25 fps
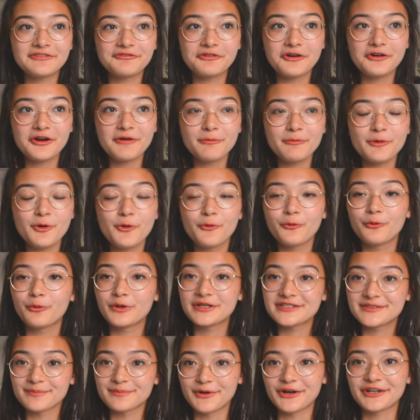from
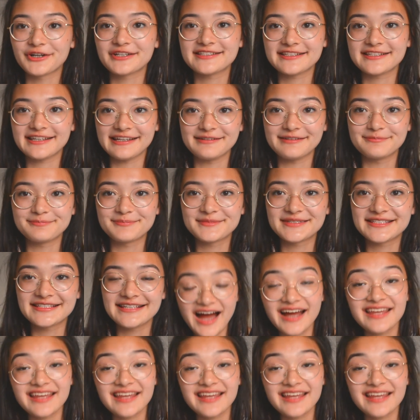was mark schemes.